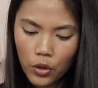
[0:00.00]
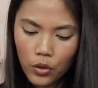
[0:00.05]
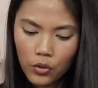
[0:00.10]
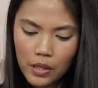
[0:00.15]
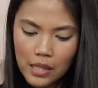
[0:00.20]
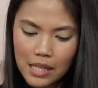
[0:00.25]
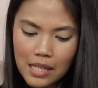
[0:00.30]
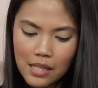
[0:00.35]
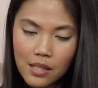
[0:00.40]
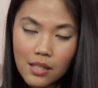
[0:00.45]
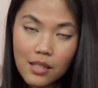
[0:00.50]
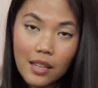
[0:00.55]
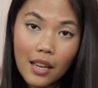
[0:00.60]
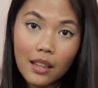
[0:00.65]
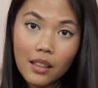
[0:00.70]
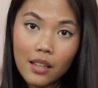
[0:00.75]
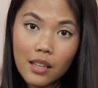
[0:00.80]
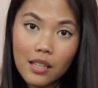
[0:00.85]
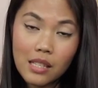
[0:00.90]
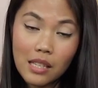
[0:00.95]
going to
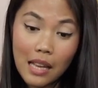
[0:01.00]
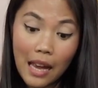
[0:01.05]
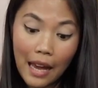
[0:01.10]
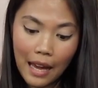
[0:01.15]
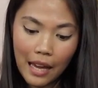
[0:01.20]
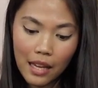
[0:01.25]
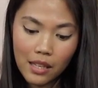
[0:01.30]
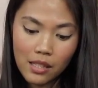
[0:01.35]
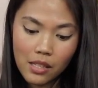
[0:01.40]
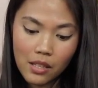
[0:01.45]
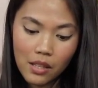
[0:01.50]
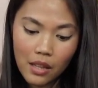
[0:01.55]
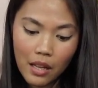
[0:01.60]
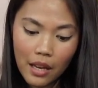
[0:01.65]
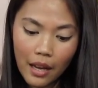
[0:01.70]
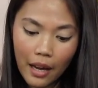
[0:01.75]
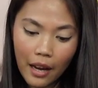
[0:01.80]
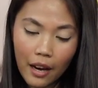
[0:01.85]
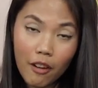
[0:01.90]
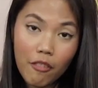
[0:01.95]
stick this into
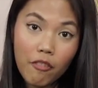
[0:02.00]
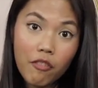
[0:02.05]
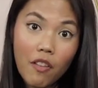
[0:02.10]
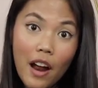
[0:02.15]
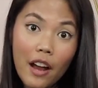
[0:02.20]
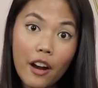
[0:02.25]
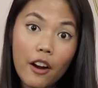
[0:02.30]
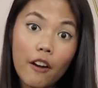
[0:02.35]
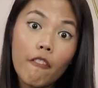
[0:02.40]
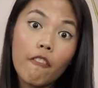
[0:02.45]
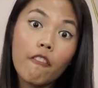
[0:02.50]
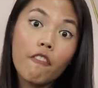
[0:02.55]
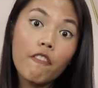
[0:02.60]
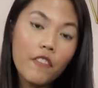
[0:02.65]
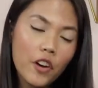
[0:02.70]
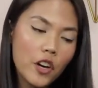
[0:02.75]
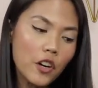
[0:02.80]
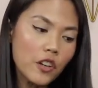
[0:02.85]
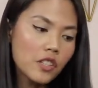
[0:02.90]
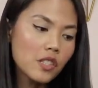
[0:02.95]
the air fryer
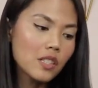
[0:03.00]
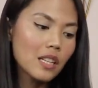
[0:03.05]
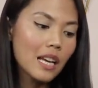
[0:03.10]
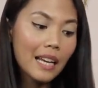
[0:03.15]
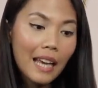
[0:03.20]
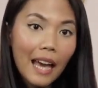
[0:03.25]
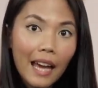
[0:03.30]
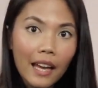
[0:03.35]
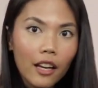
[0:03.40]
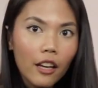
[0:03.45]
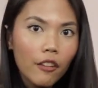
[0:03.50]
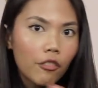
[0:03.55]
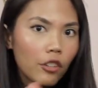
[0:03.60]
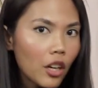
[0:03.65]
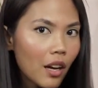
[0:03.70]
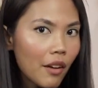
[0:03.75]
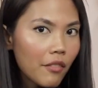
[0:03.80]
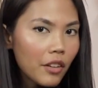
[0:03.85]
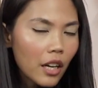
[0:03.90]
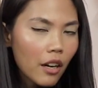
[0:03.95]
first. Again, if you
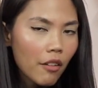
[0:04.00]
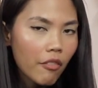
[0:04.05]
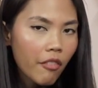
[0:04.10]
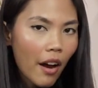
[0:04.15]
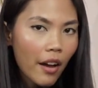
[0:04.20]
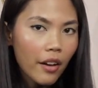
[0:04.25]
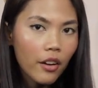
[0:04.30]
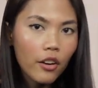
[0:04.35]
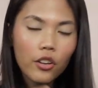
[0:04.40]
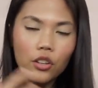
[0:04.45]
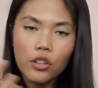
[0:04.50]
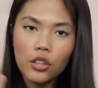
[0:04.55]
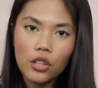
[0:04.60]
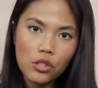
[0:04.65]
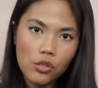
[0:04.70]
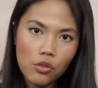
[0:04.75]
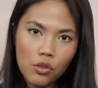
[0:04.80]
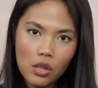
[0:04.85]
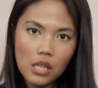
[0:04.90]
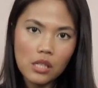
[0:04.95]
don't have an air fryer, you can
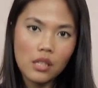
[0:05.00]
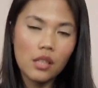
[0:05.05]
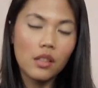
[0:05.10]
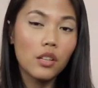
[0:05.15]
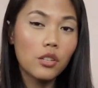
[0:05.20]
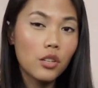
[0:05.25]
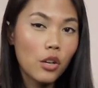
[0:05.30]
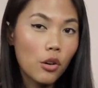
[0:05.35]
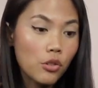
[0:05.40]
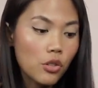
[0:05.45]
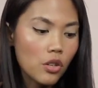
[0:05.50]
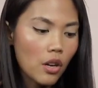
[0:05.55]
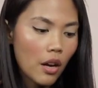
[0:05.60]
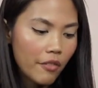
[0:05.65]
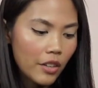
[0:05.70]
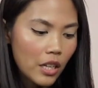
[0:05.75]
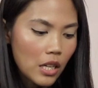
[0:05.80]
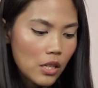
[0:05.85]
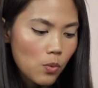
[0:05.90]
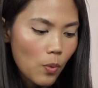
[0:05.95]
do this in the toaster
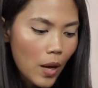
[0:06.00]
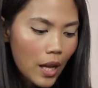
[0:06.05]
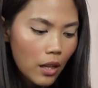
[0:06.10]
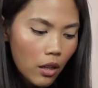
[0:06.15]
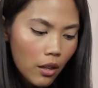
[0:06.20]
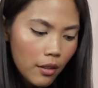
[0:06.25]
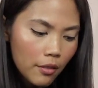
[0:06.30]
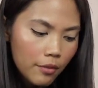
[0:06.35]
oven as well.